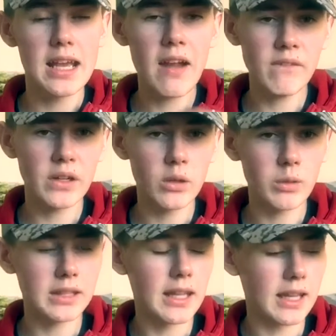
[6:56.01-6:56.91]
And I figured,
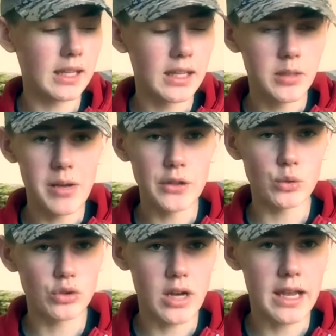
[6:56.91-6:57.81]
what the heck, might as
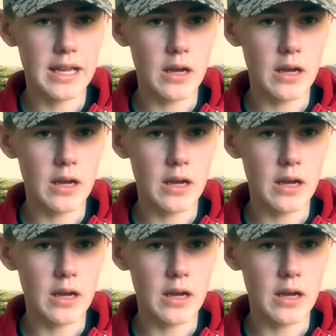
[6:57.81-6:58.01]
well try it